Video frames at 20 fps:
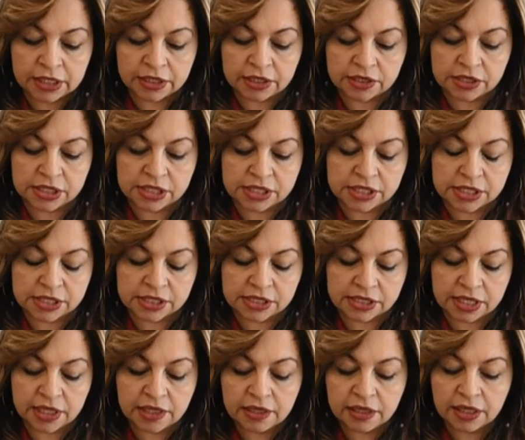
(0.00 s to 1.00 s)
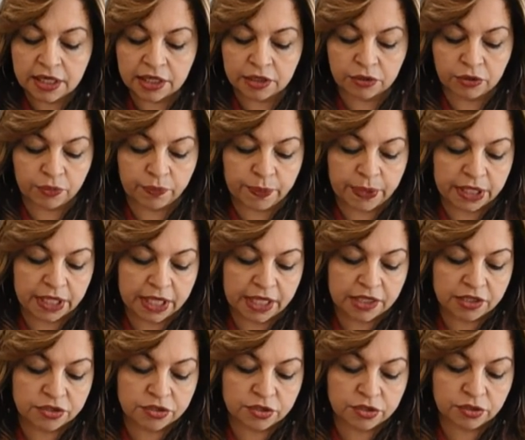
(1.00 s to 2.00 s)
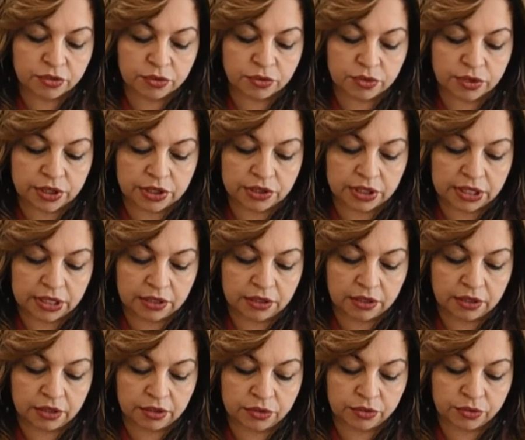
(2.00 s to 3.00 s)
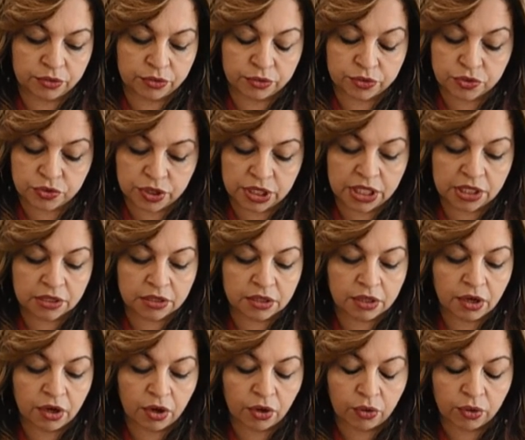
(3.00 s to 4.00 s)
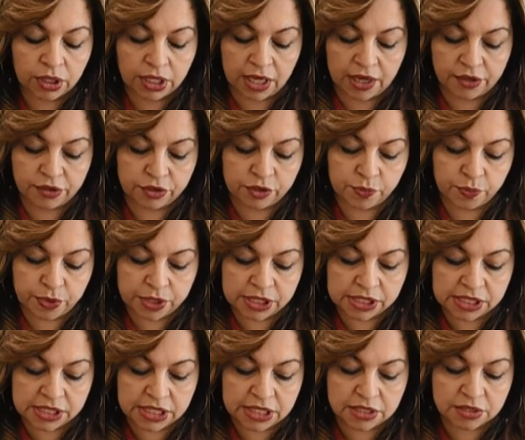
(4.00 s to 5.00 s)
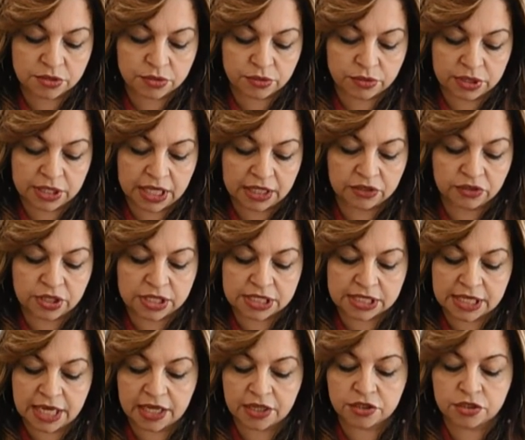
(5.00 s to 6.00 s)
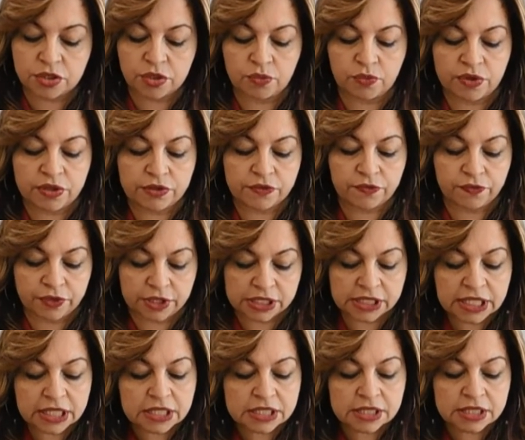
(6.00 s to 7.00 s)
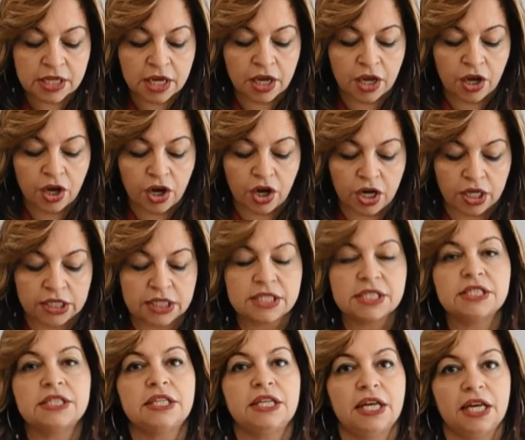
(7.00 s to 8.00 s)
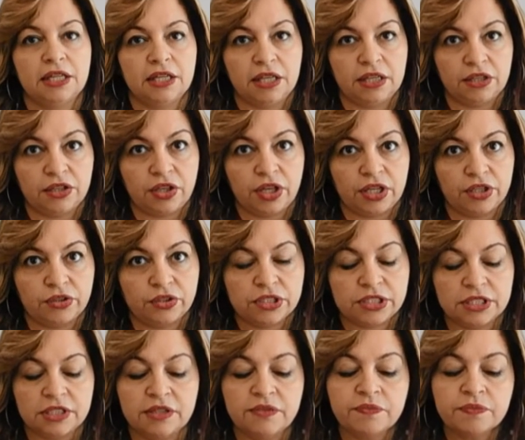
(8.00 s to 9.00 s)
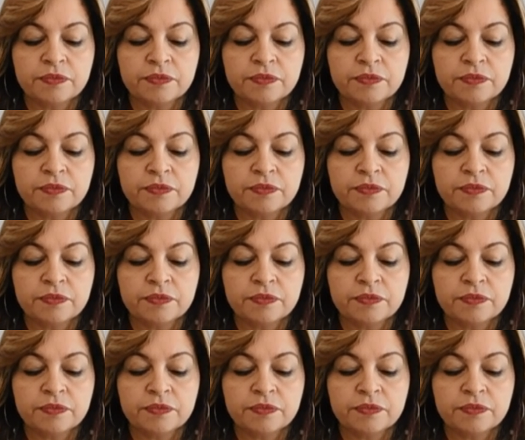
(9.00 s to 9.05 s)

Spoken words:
There is still an obligation to treat all other parties to that transaction with fairness, honesty, and integrity.